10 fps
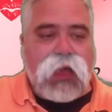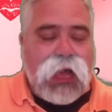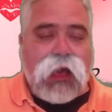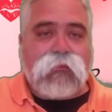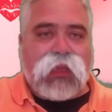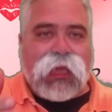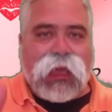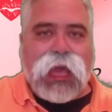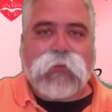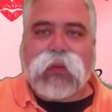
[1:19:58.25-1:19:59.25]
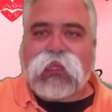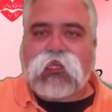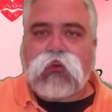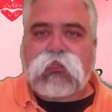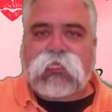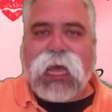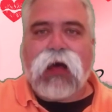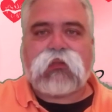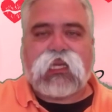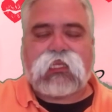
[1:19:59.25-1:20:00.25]
I'll be happy to
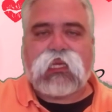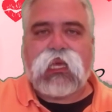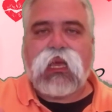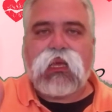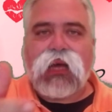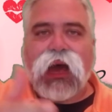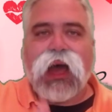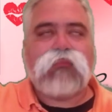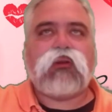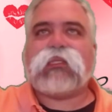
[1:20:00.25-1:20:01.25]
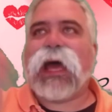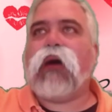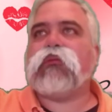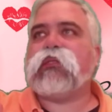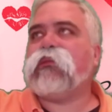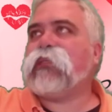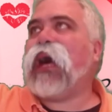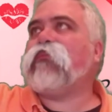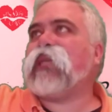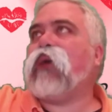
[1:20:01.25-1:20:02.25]
tout it. I will tout
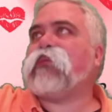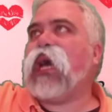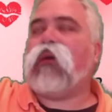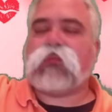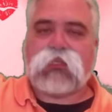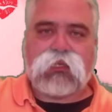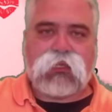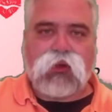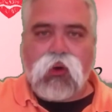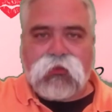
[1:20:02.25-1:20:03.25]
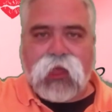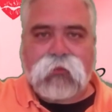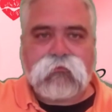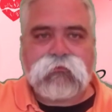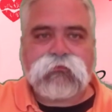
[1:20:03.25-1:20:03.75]
the whole thing.